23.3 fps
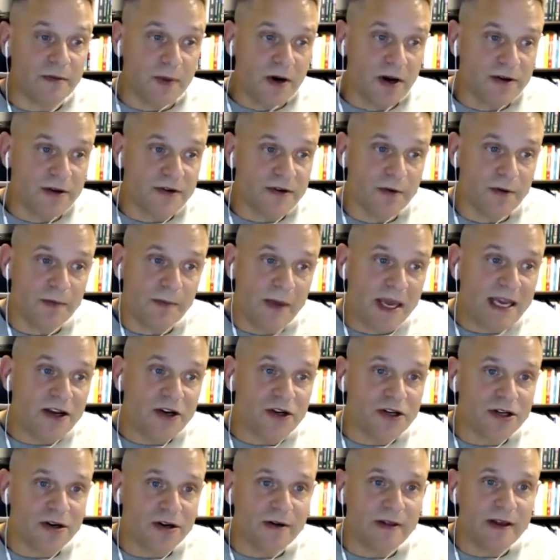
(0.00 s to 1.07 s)
but also making
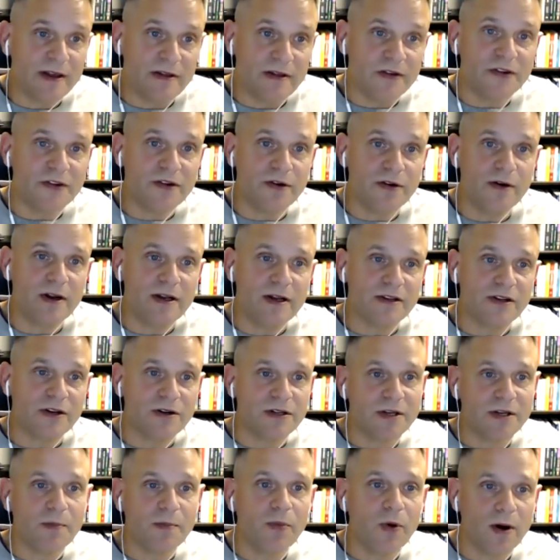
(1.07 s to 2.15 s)
sure that the students are
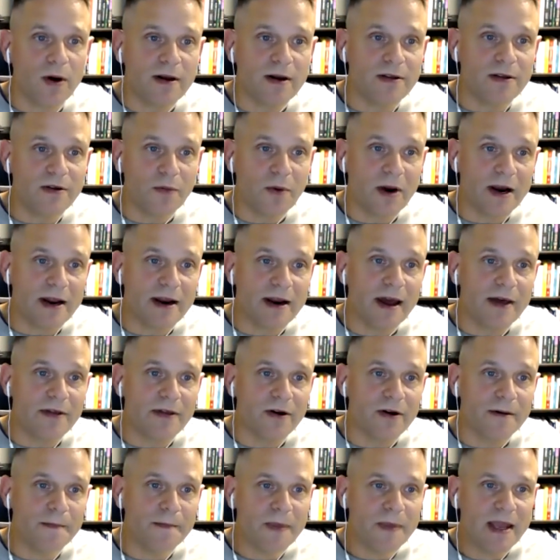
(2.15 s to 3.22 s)
supported to one
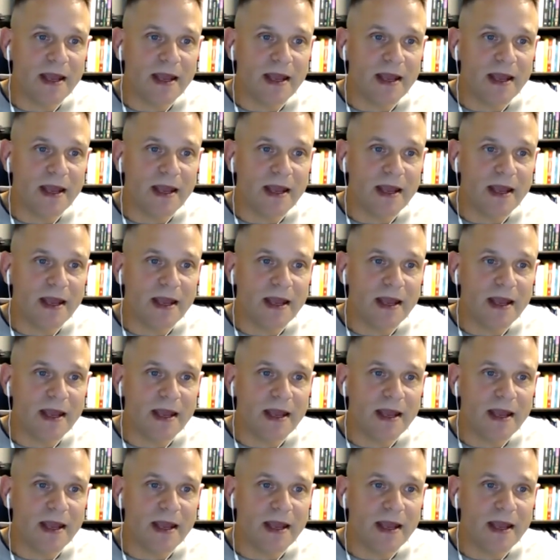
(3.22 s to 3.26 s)
another.